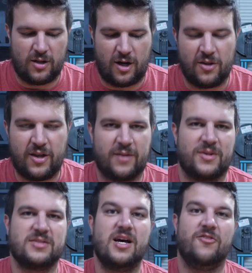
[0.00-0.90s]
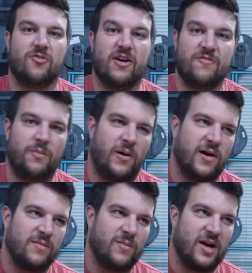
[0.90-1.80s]
unlike myself, where I've
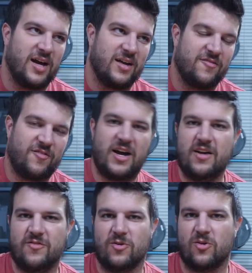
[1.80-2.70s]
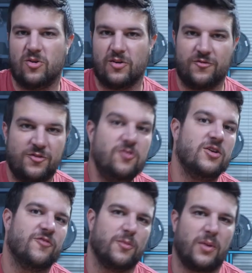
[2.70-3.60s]
bought my 5-year-old a few
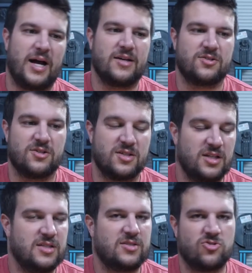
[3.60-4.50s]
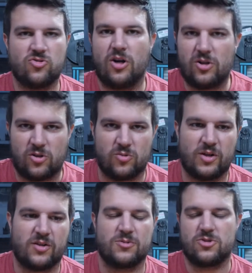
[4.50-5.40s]
different blasters and he's struggled
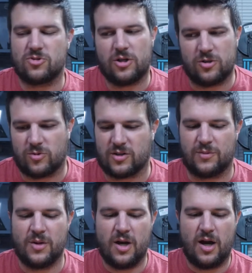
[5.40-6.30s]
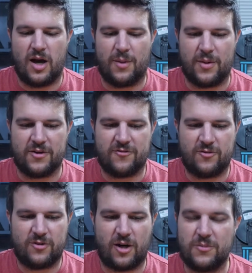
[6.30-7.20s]
with them. I've
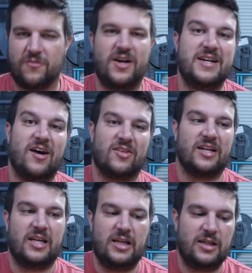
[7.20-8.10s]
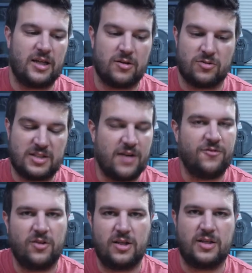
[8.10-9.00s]
come to find out that he can
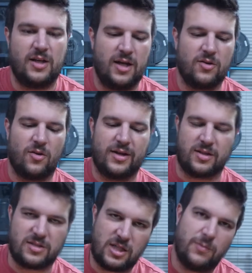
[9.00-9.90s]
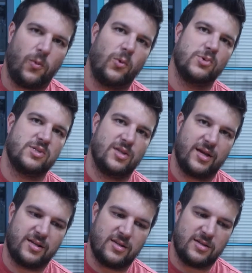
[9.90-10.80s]
definitely handle like the T-pulls and
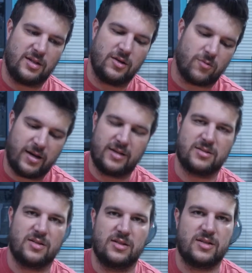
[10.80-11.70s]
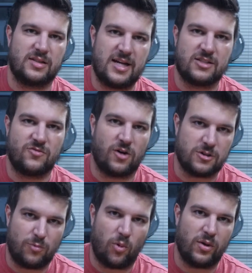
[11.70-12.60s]
like the D-rings and things like that as far
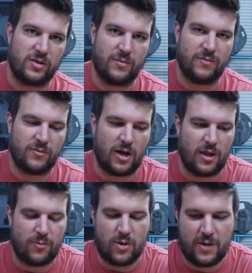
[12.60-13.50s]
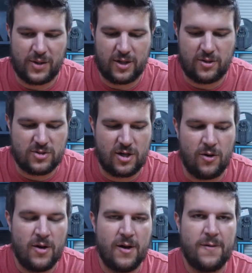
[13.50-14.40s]
as pulling the priming handles
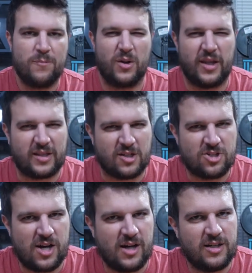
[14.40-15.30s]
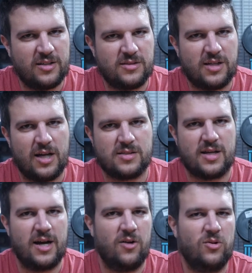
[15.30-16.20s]
go. But like the shotgun
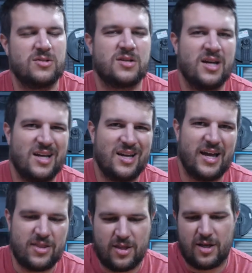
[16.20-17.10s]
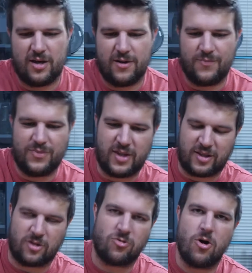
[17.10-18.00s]
style ones and
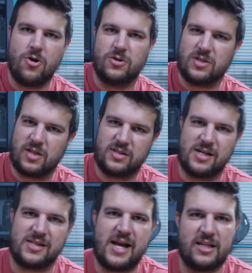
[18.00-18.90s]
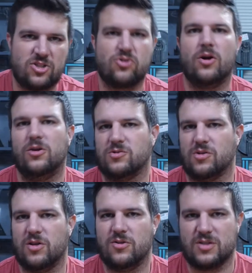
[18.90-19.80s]
the Chronos and things like that, he struggles
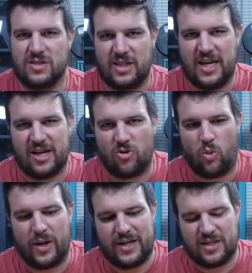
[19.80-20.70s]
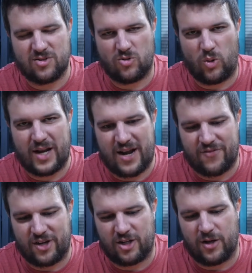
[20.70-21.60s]
with those because he doesn't quite
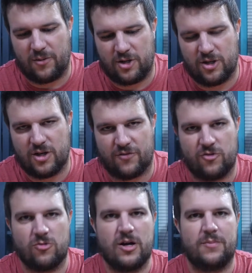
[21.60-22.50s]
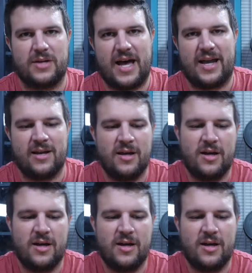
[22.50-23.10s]
have a good enough grip yet.